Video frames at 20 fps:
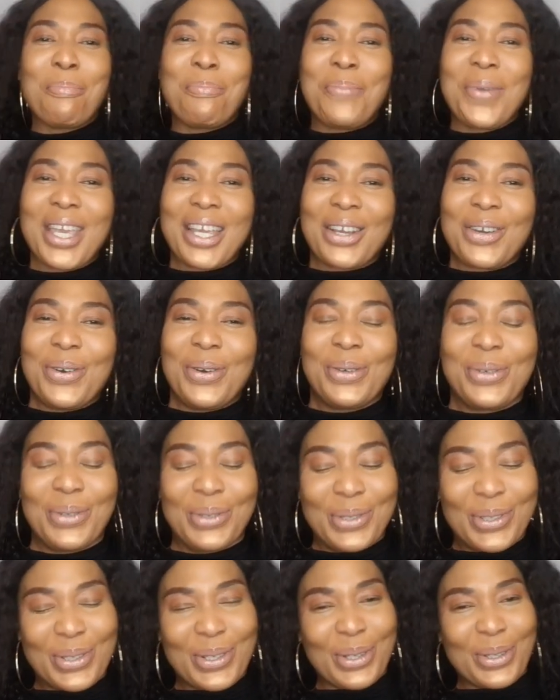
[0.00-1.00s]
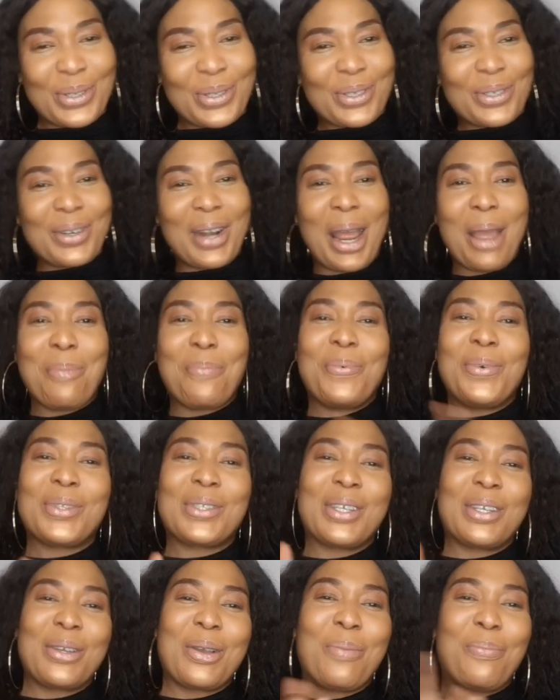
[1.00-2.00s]
be cool to subscribe,
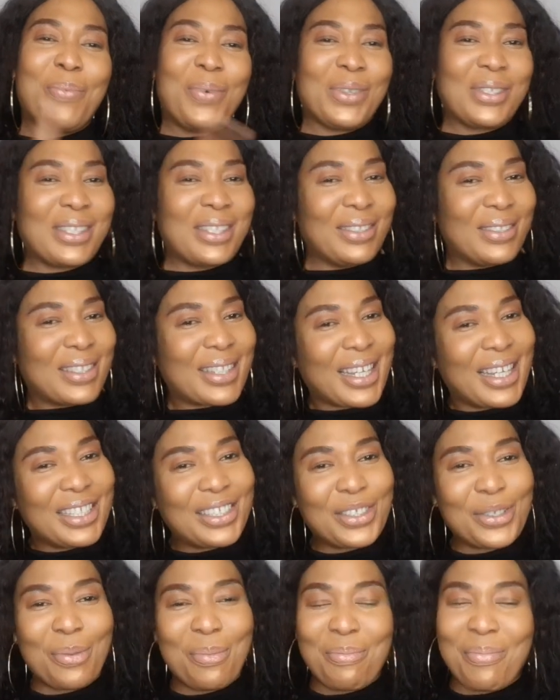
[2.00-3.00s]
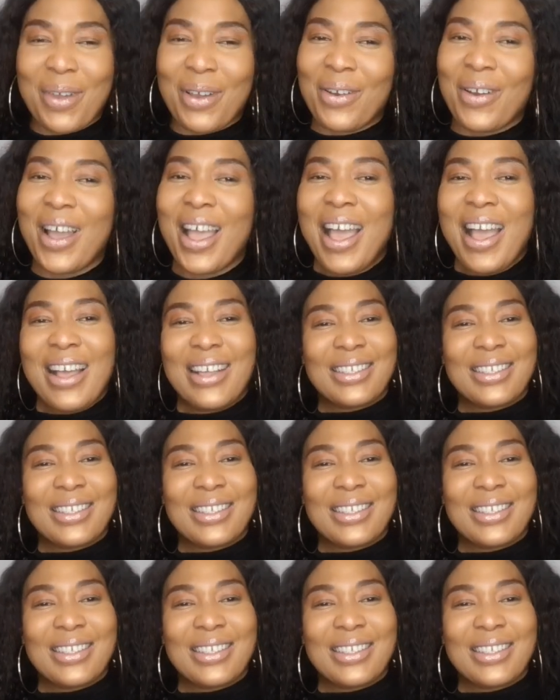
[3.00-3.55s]
put on your post notification bell